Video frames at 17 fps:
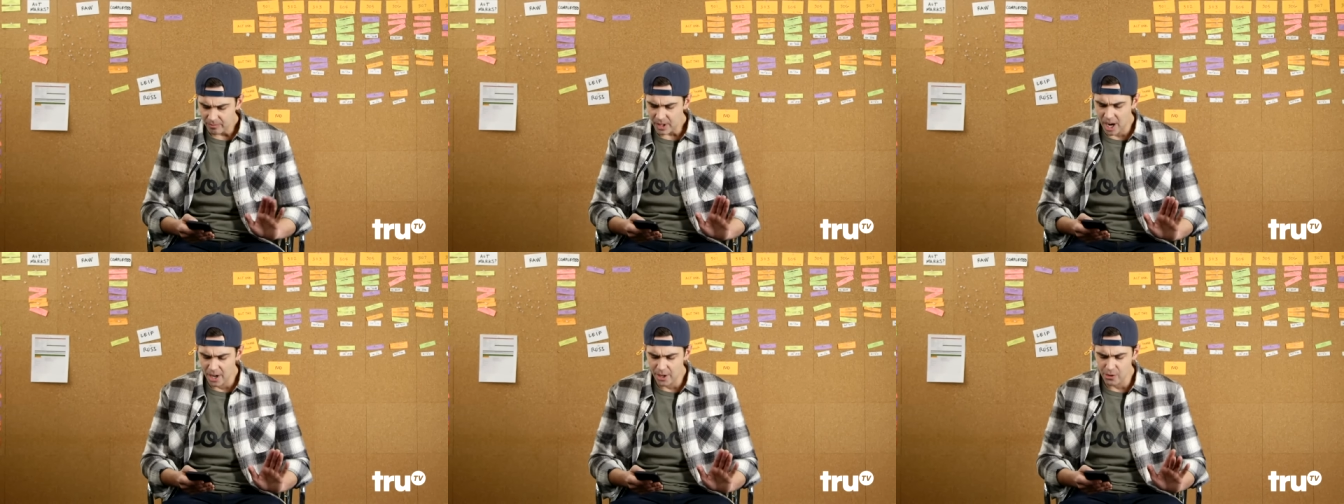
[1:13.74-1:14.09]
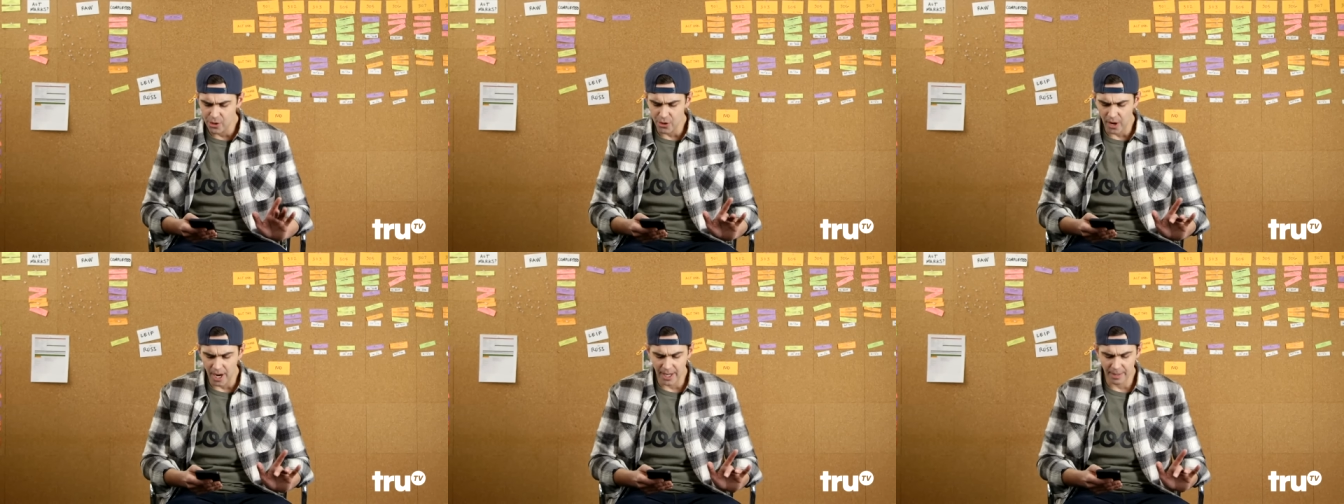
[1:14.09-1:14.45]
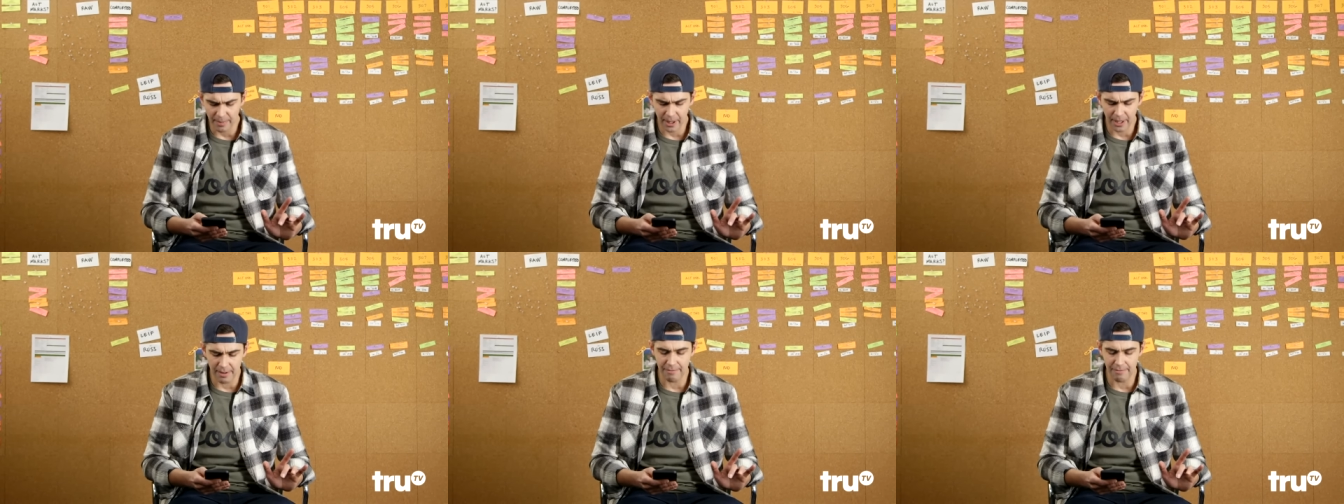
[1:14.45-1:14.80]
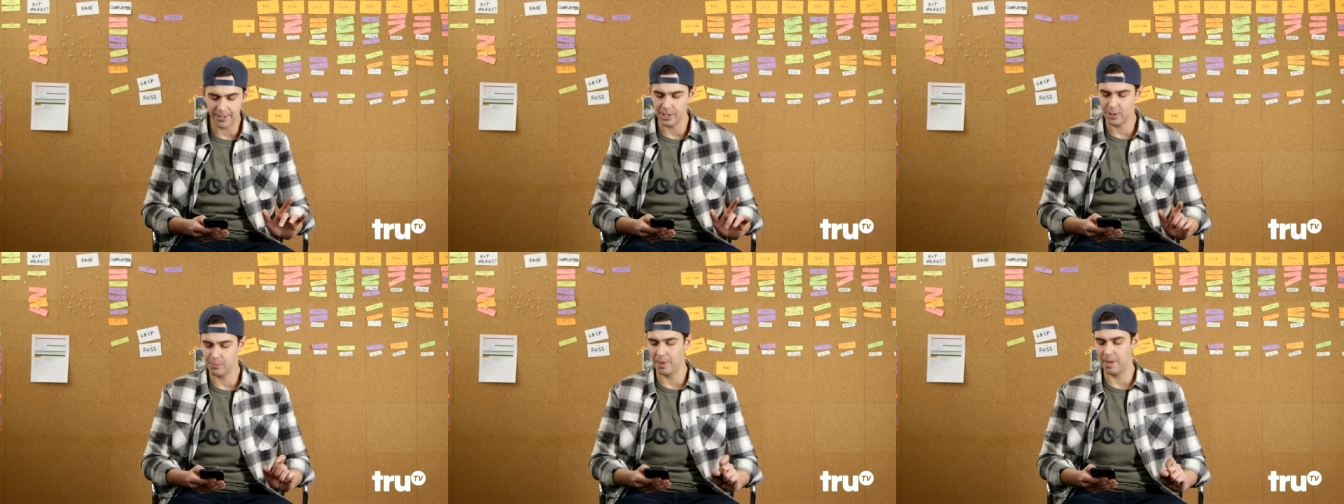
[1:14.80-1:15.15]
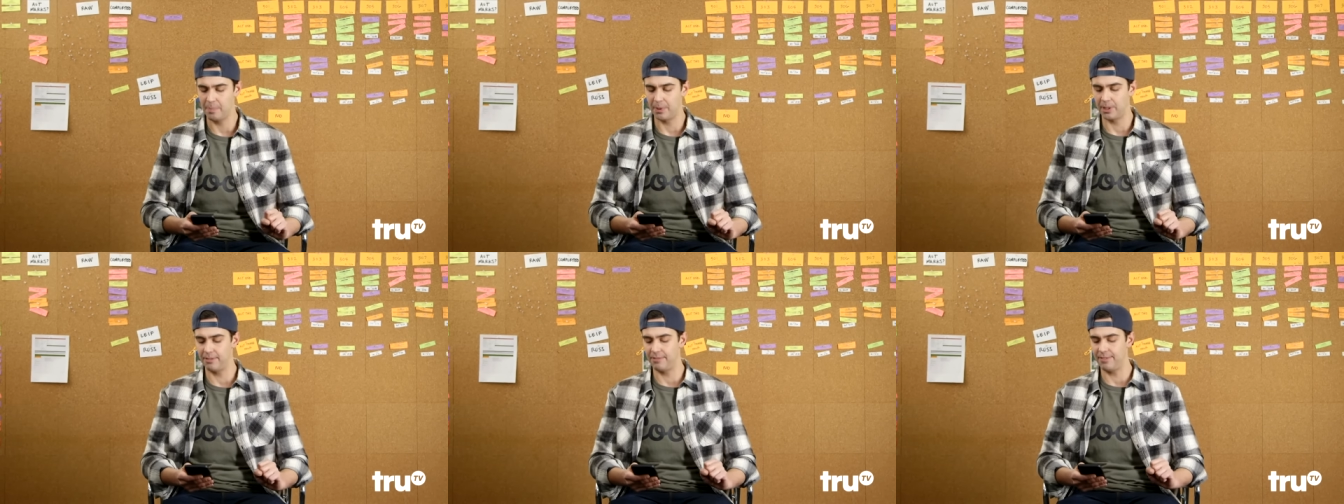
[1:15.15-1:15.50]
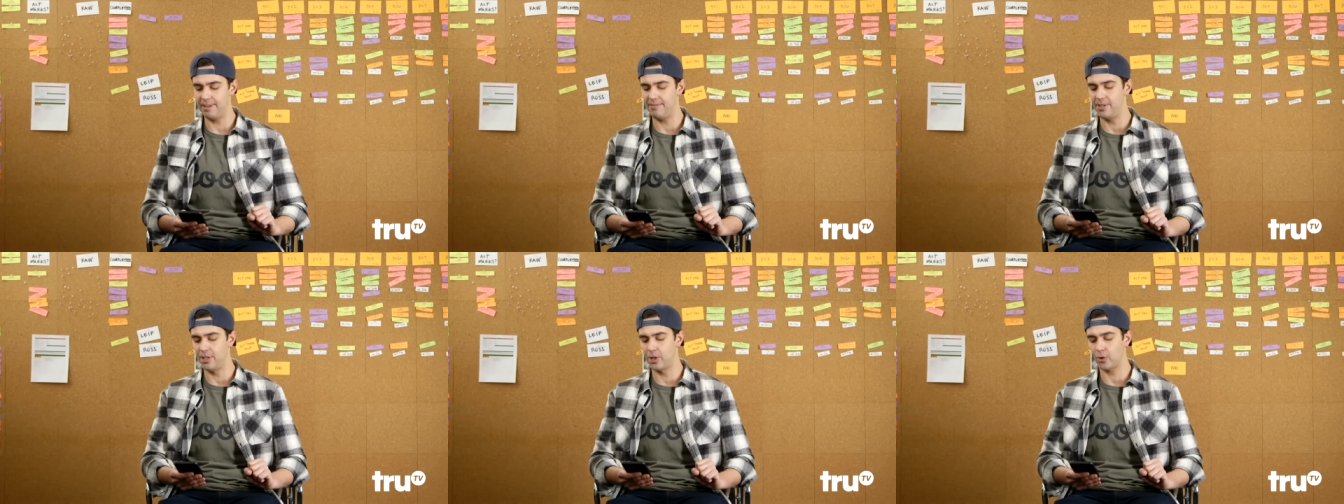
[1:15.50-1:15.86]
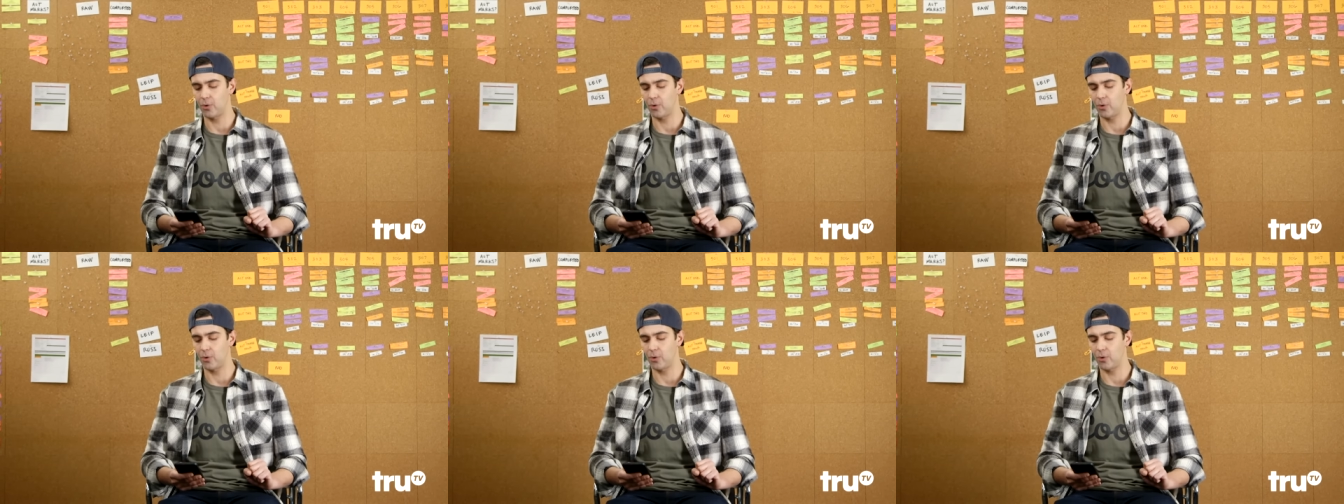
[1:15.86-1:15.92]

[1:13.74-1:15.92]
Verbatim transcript: are you trying to convince people of even